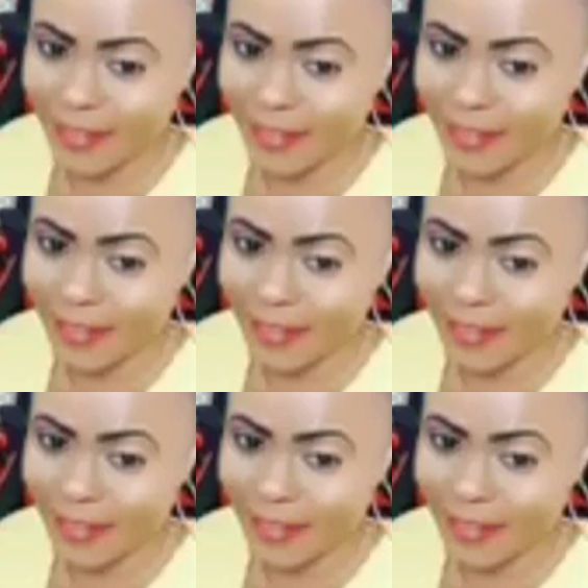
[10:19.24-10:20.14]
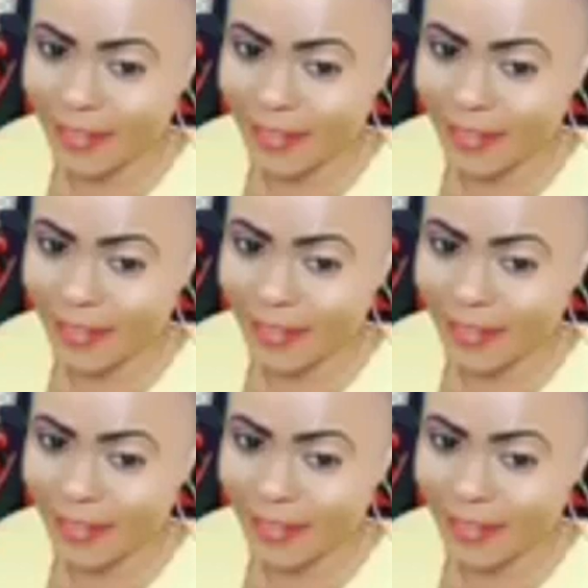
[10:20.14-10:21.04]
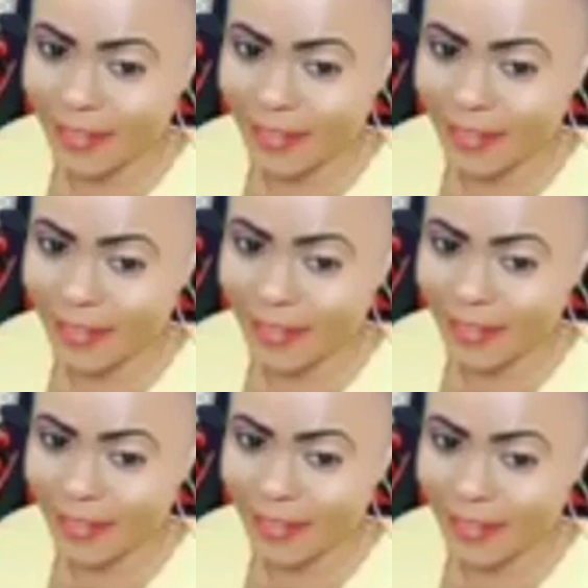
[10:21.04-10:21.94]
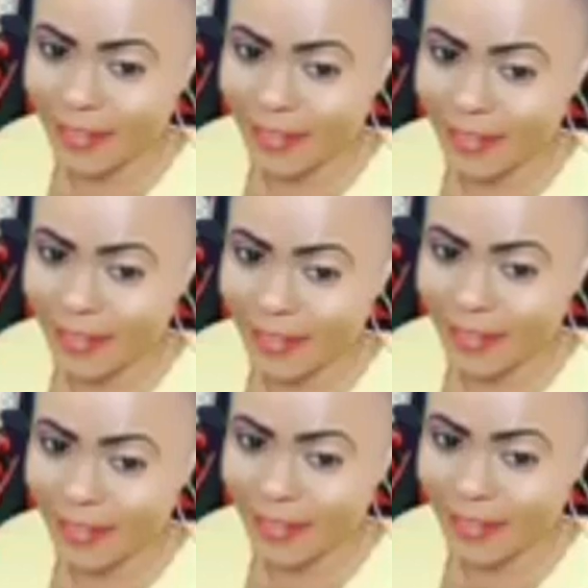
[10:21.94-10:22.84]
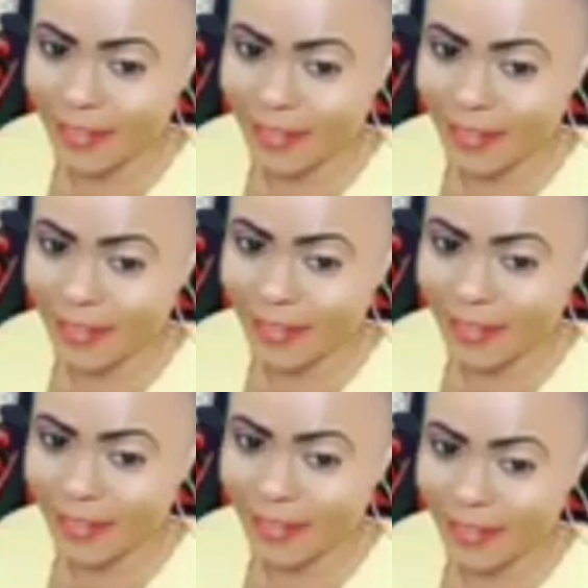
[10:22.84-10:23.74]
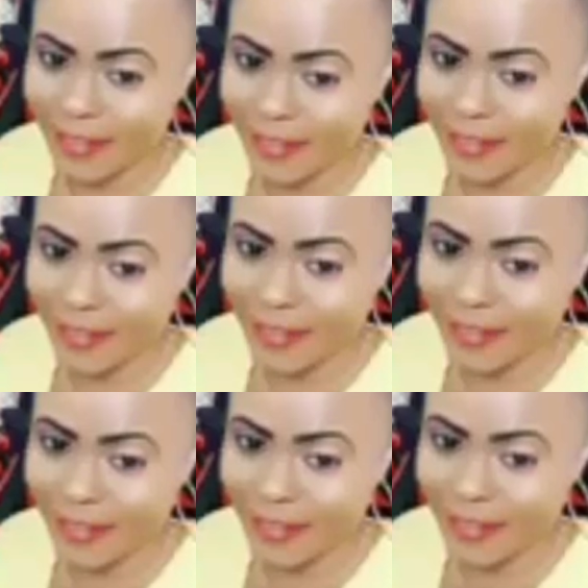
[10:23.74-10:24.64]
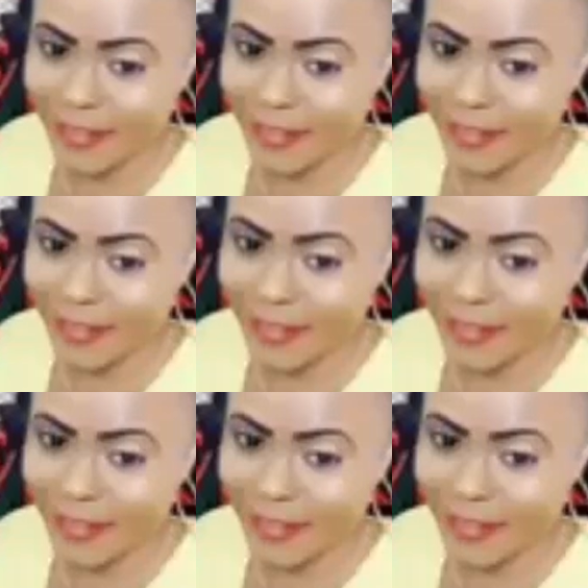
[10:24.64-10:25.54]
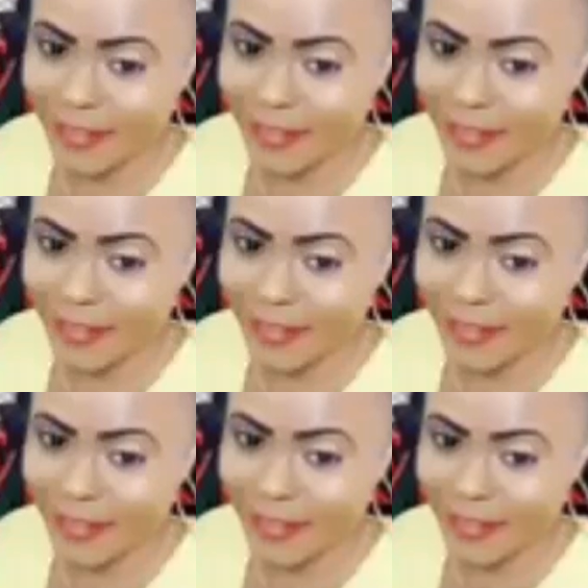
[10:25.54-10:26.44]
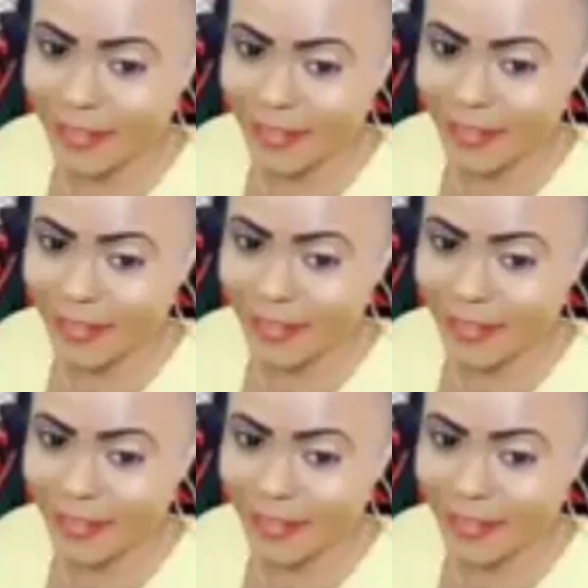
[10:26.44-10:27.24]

This person isn't speaking.